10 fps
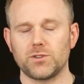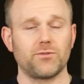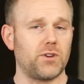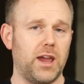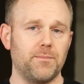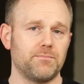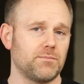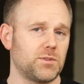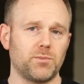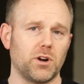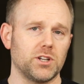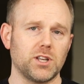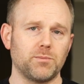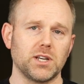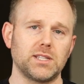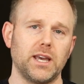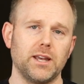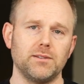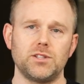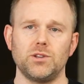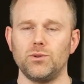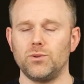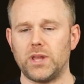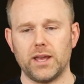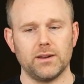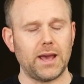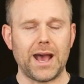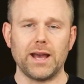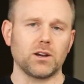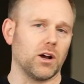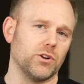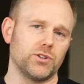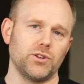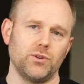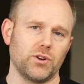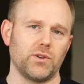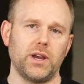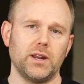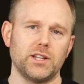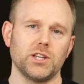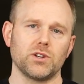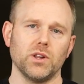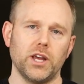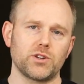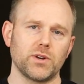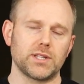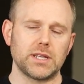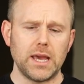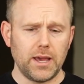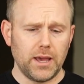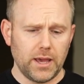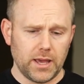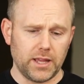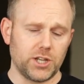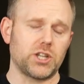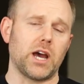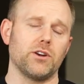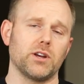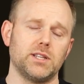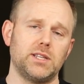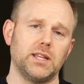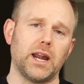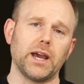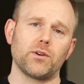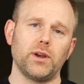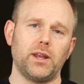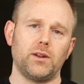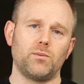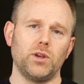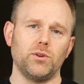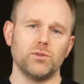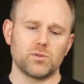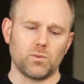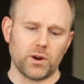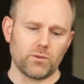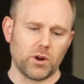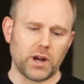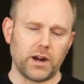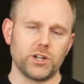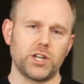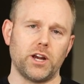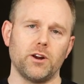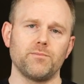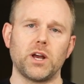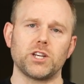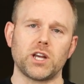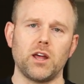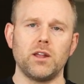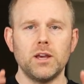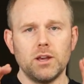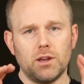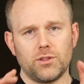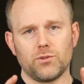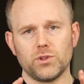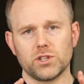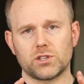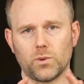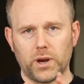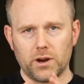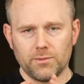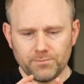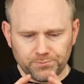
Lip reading: frame, to put our subjects in, to then add color to create additional interest. In the shot you're gonna see that I created, we used 1 wrought iron chair. I shot through the square,